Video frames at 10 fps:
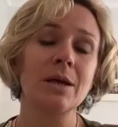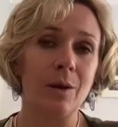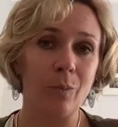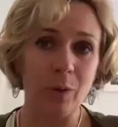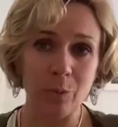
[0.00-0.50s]

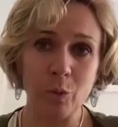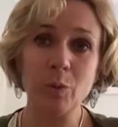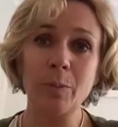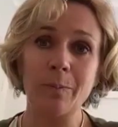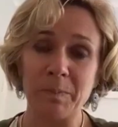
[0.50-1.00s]
and we
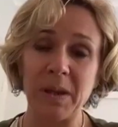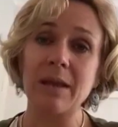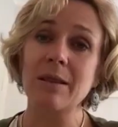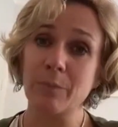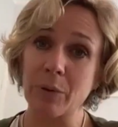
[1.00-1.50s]
will
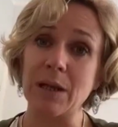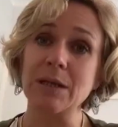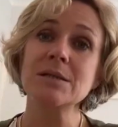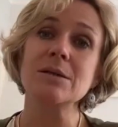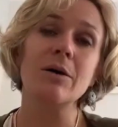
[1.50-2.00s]
bear the
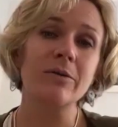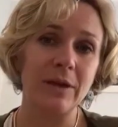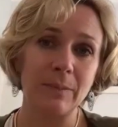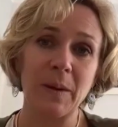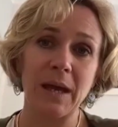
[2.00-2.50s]
brunt of
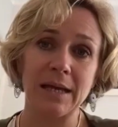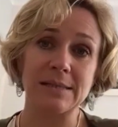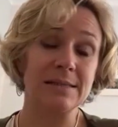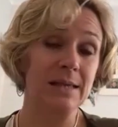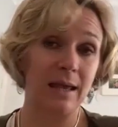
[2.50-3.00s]

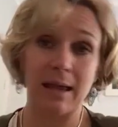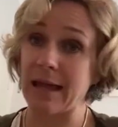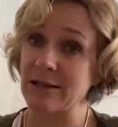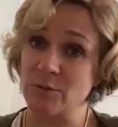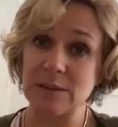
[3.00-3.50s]
impacts
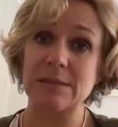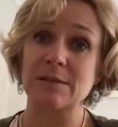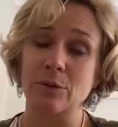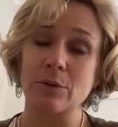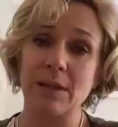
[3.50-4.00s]
as we
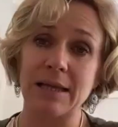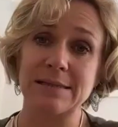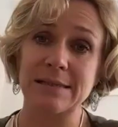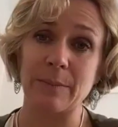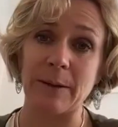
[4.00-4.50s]
saw
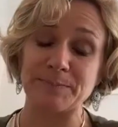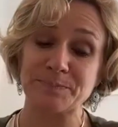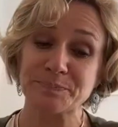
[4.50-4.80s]
last summer.